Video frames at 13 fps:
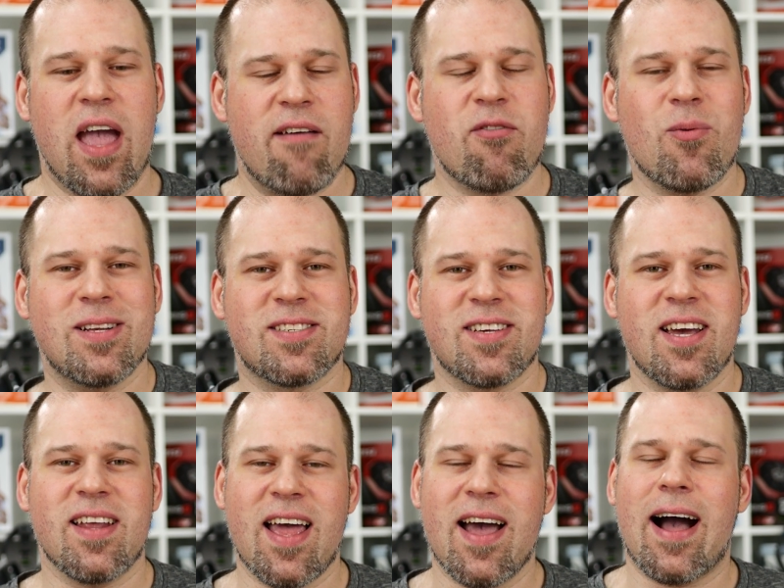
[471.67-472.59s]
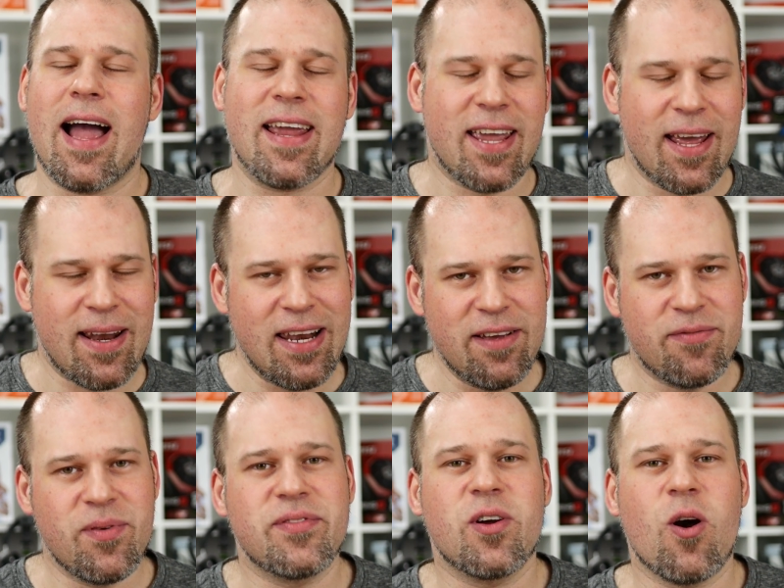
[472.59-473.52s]
everyone said, yeah, I can
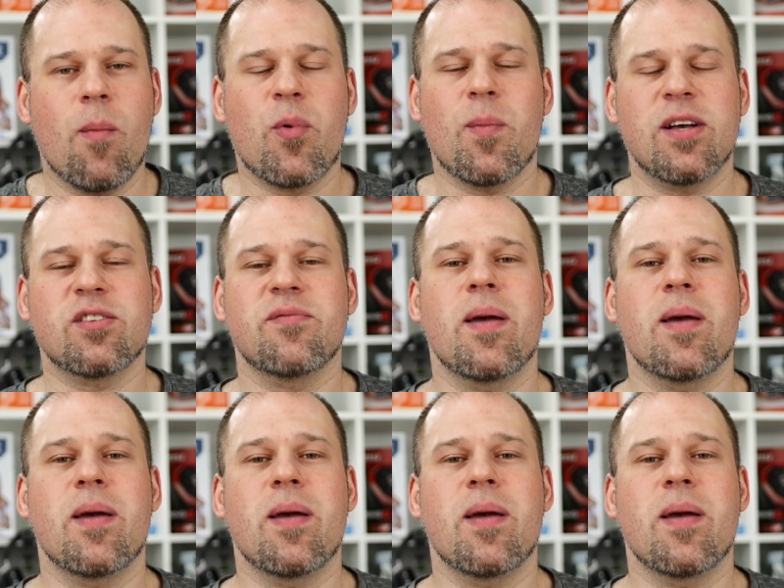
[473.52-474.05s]
live with the compromise